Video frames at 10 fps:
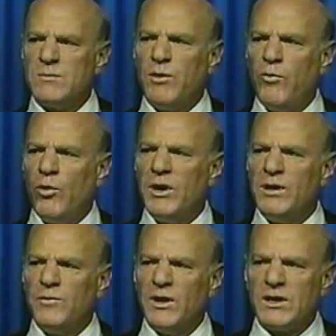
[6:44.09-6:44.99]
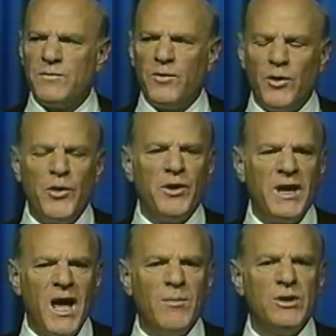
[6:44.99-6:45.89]
before it inflicts further
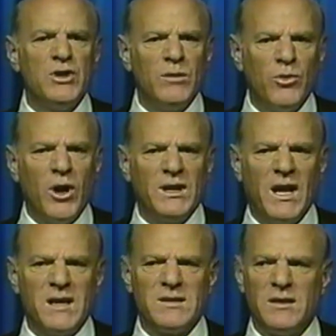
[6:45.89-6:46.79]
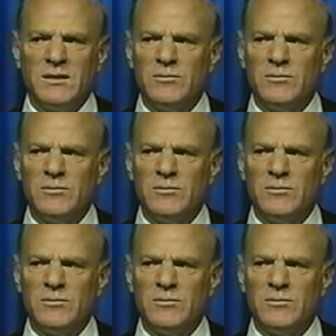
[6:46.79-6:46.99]
damage on broadcasting.